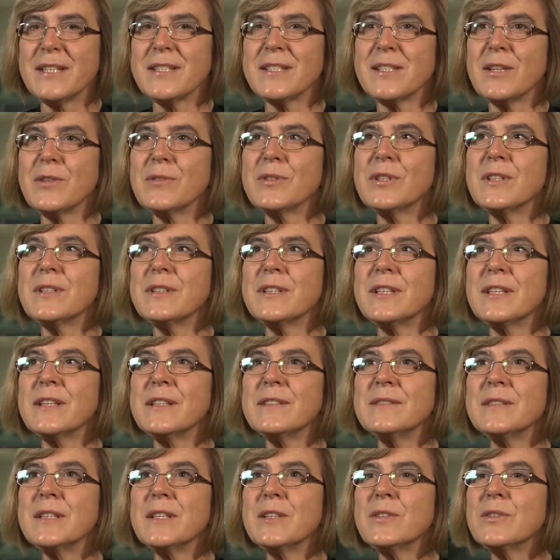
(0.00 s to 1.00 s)
so that
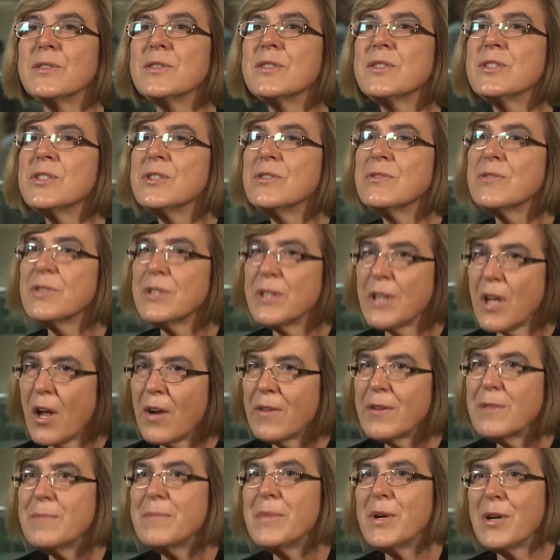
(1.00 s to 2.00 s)
the children
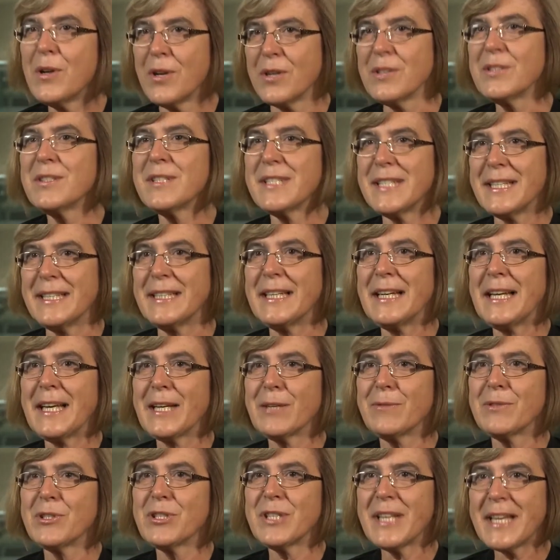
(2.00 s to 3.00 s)
are immersed in the
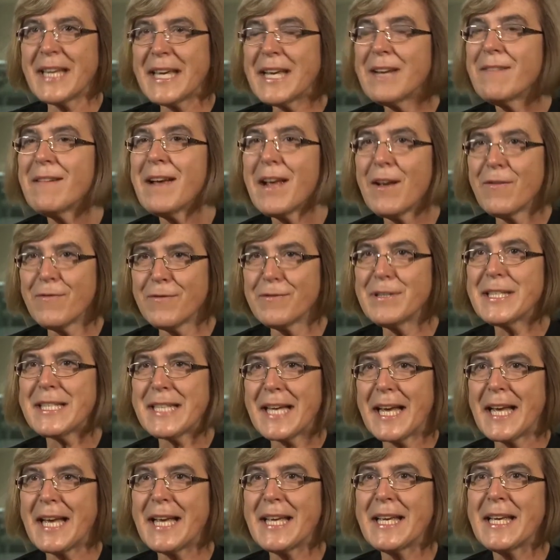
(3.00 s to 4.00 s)
language. They hear it every
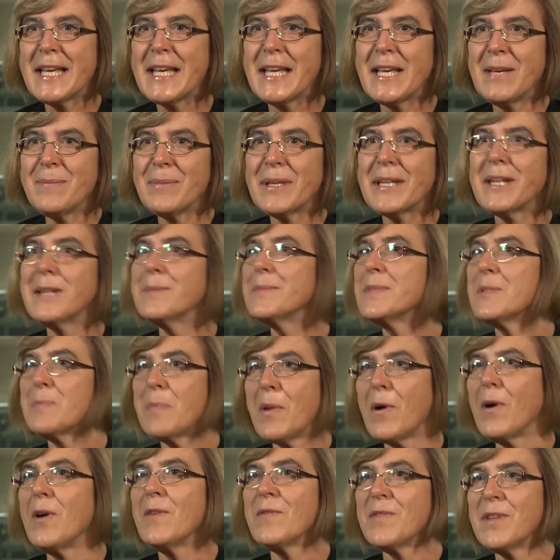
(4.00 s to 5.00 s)
day. It becomes
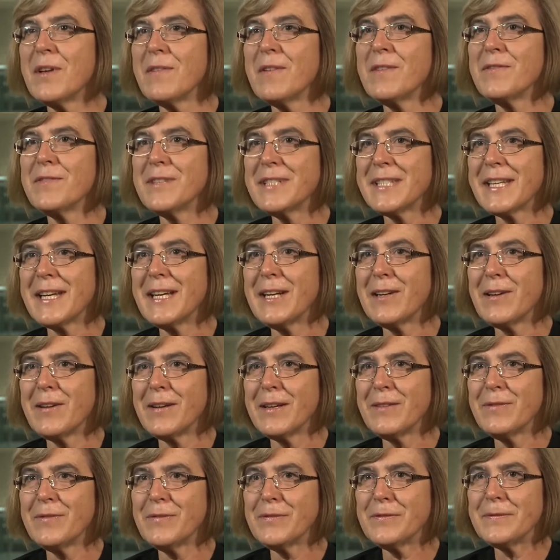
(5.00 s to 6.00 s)
part of their everyday
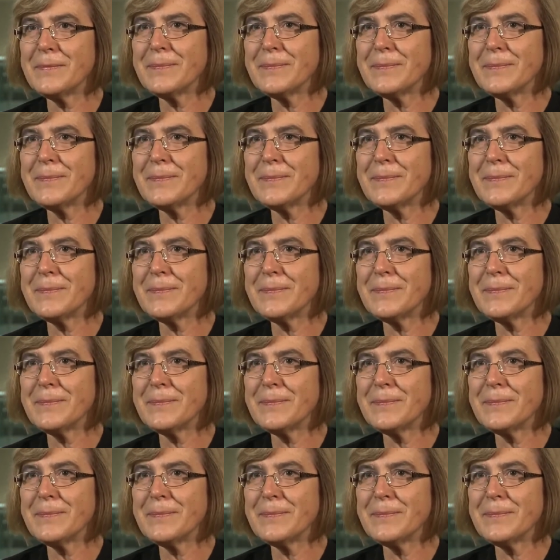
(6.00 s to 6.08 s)
life.